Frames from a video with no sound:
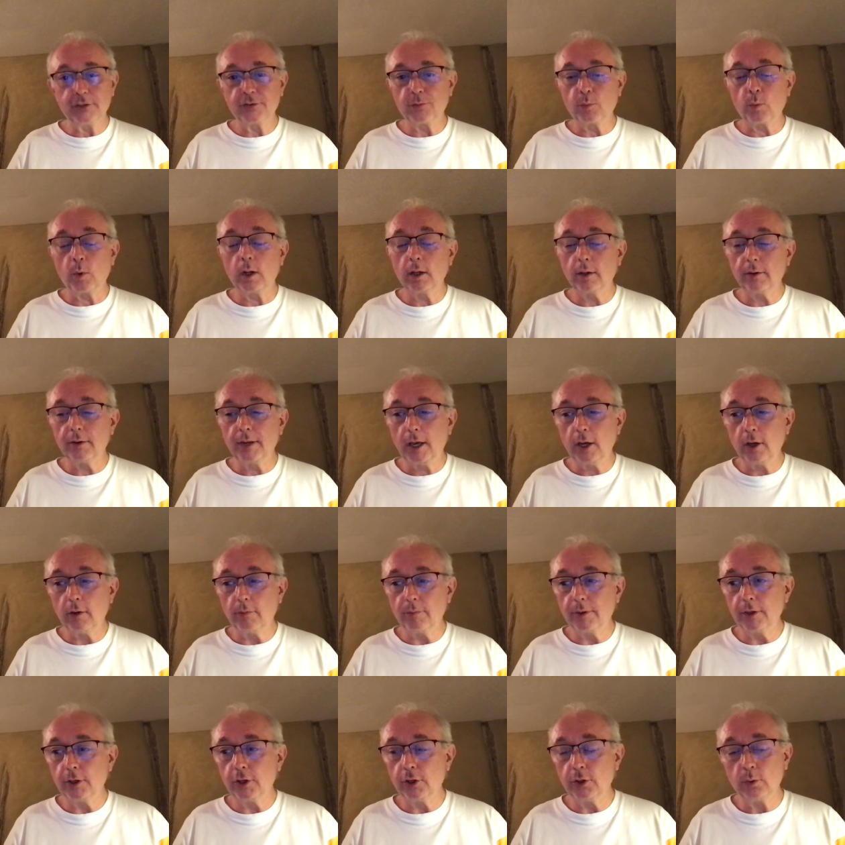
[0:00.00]
well known
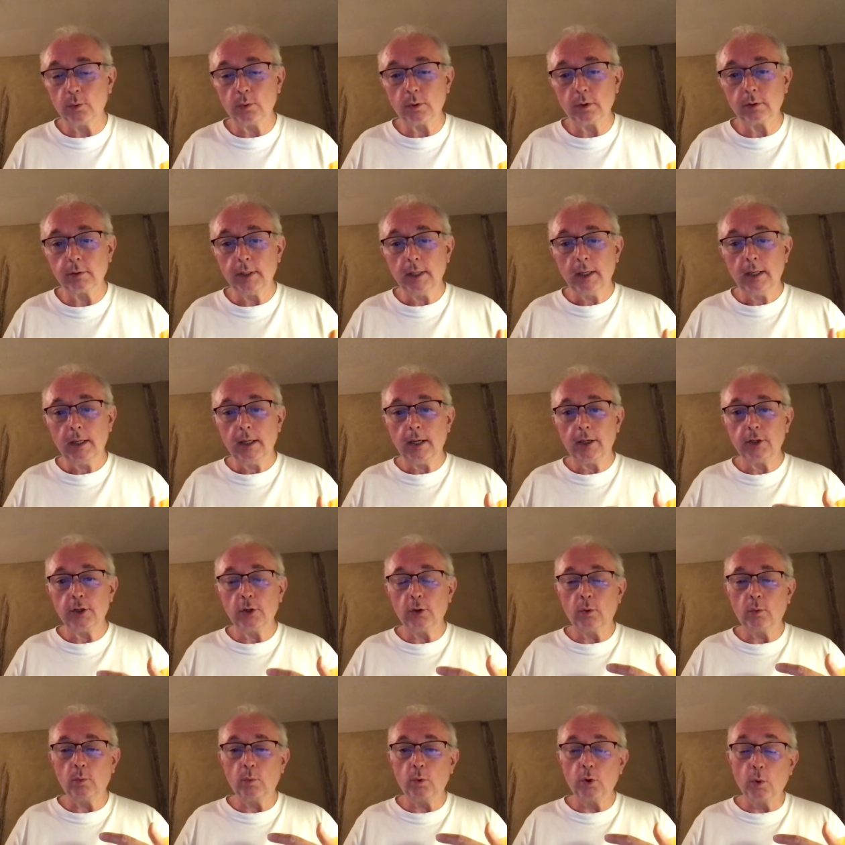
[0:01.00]
that you will,
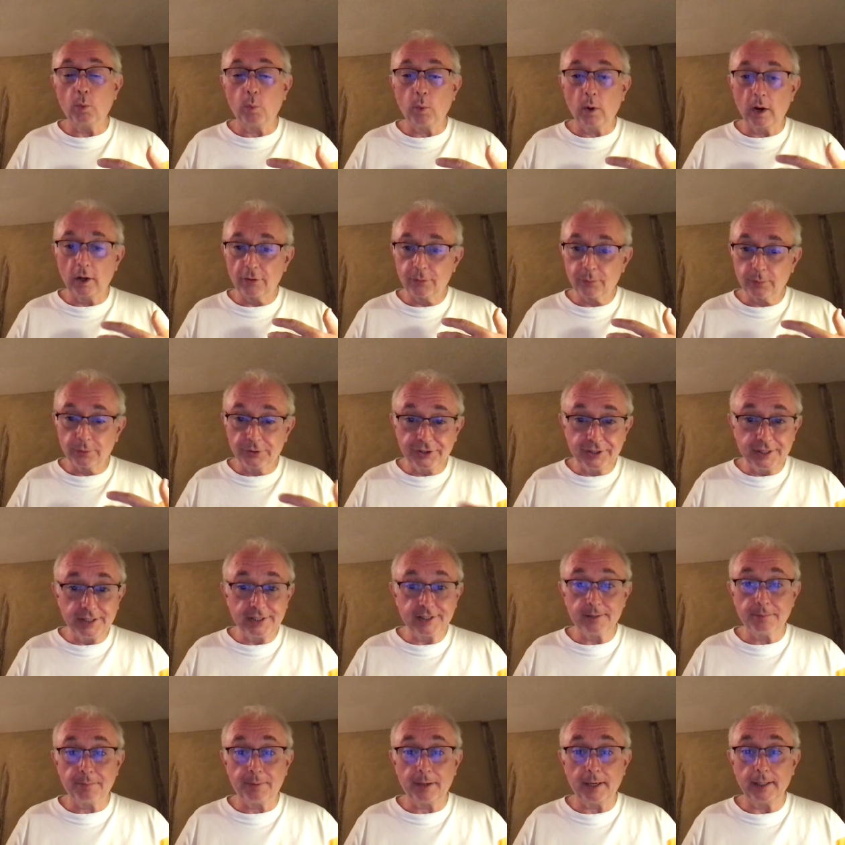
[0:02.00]
your, your wealth will
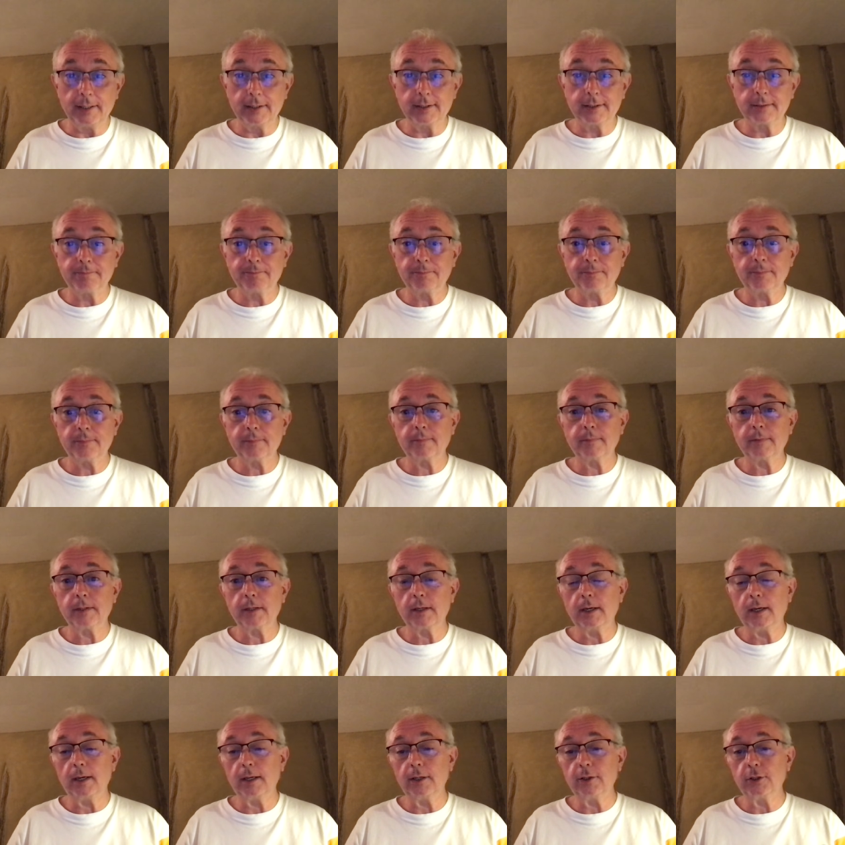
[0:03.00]
dissipate
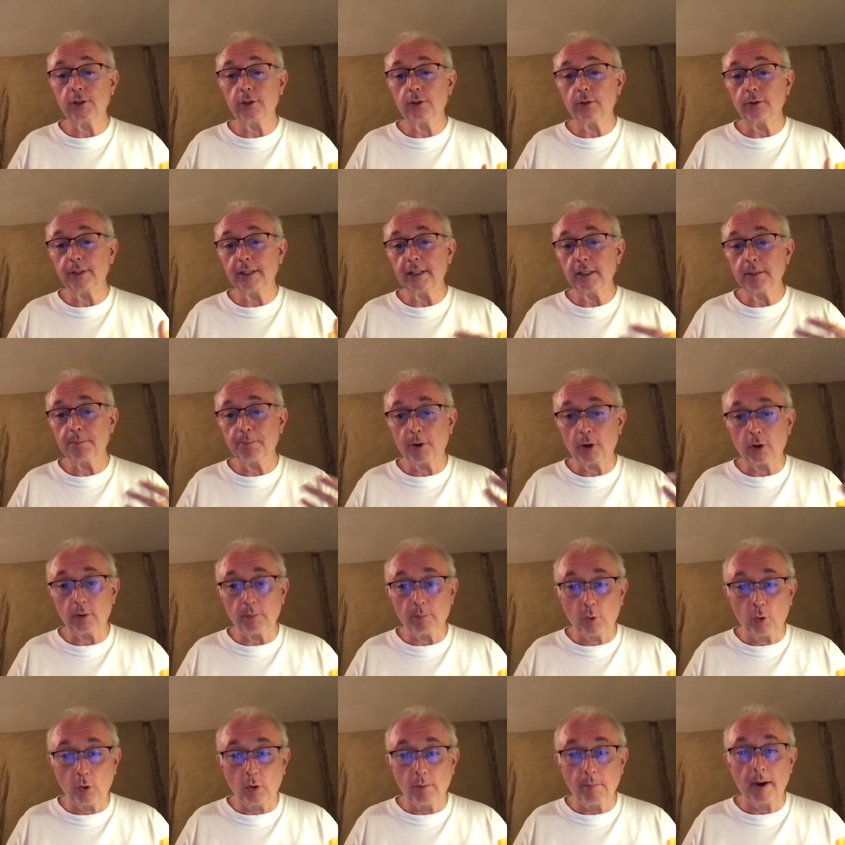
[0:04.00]
and you'll need to borrow
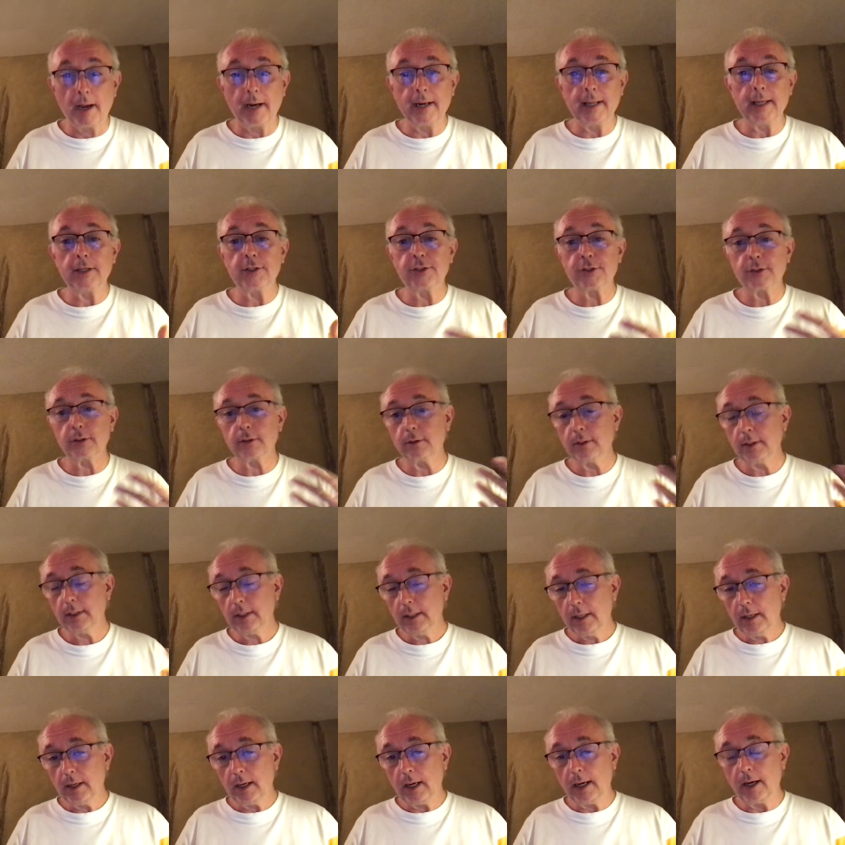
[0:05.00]
more money to
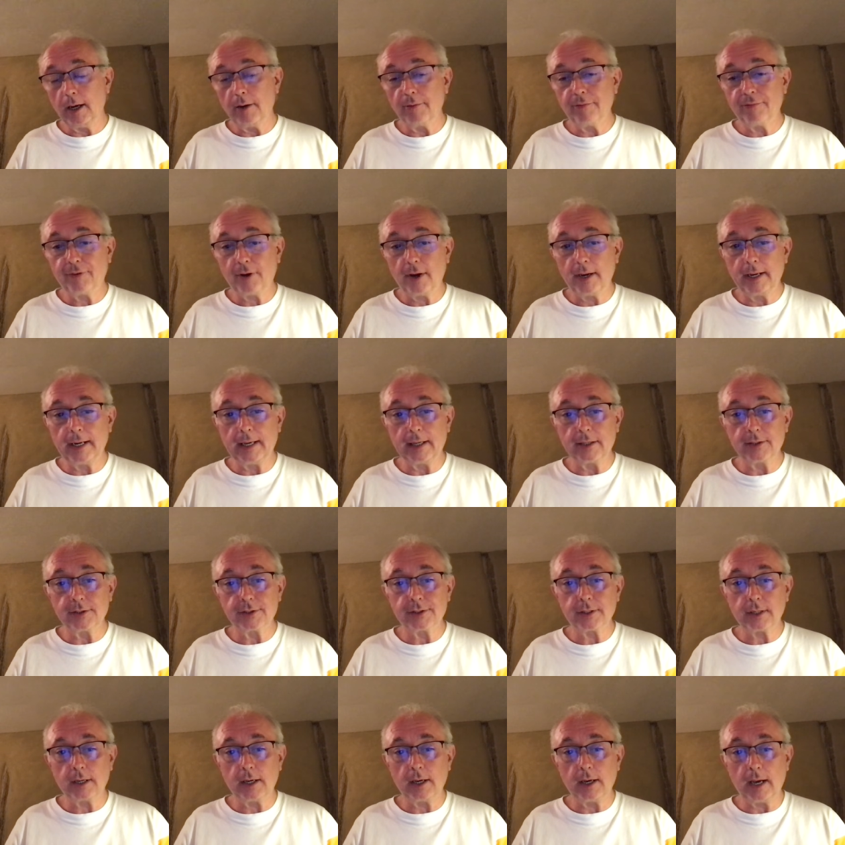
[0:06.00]
uh,
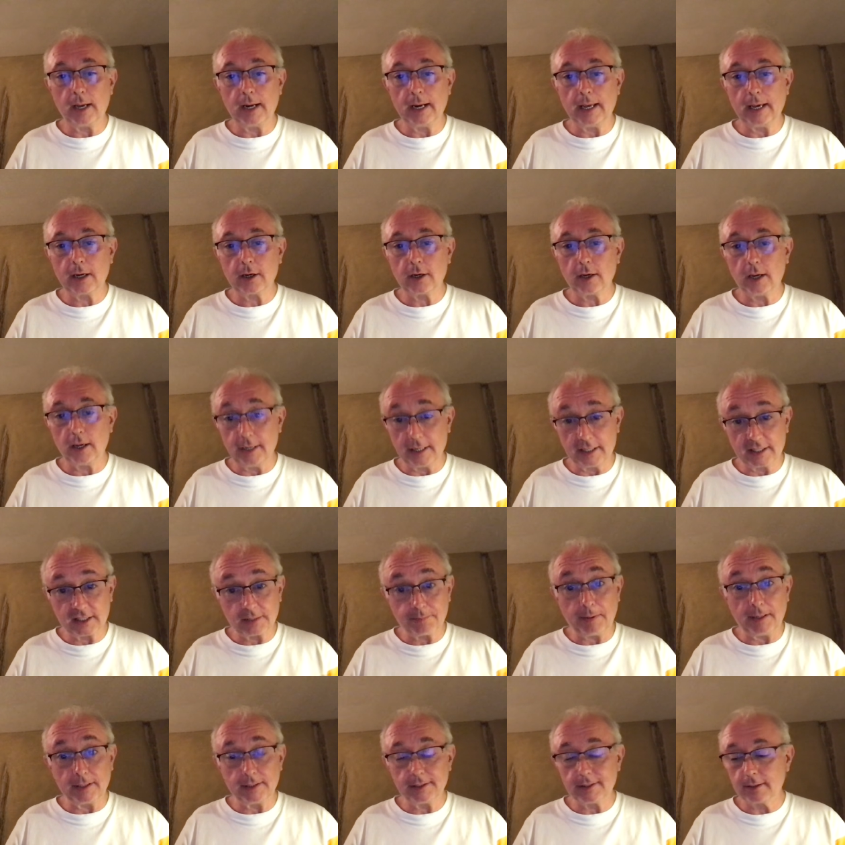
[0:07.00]
finance uh, an, an
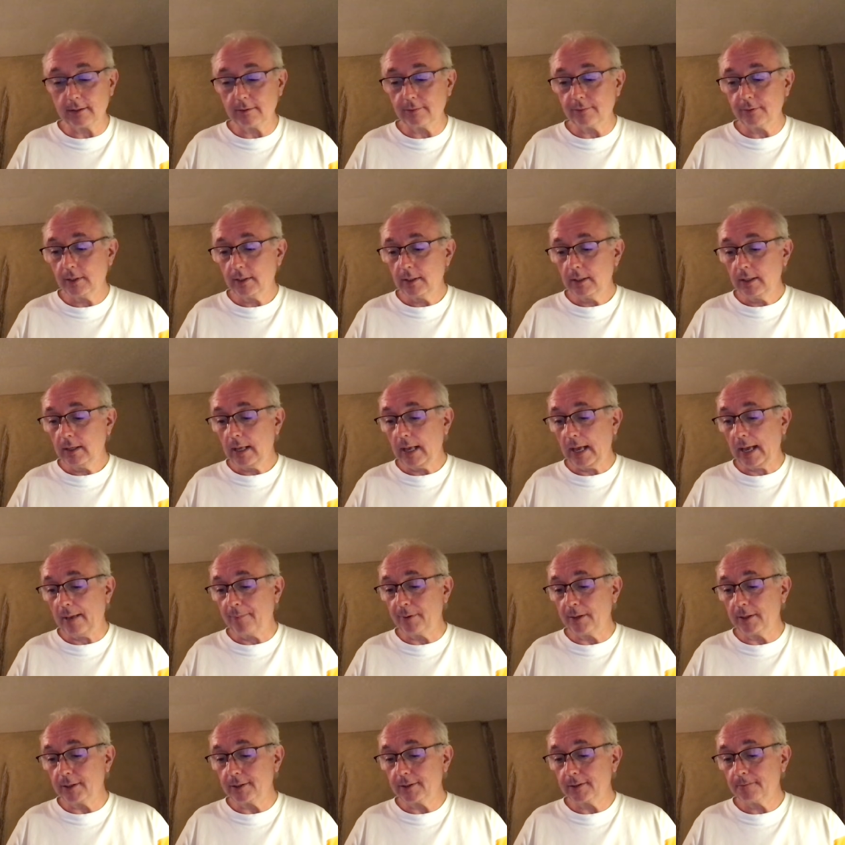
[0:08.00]
expensive
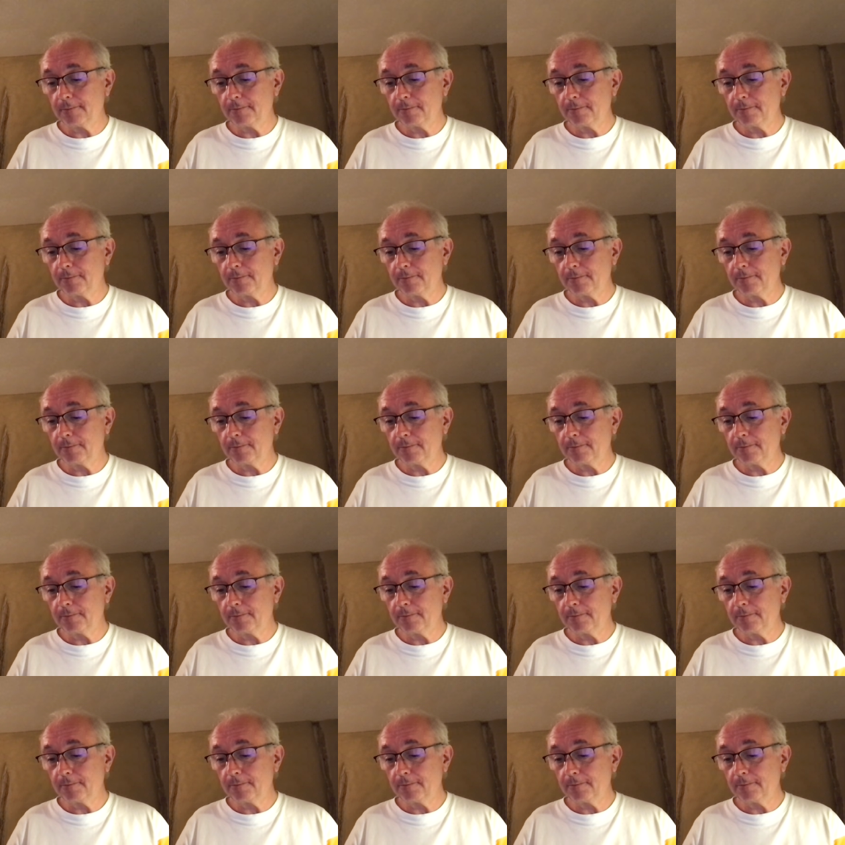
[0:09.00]
habit.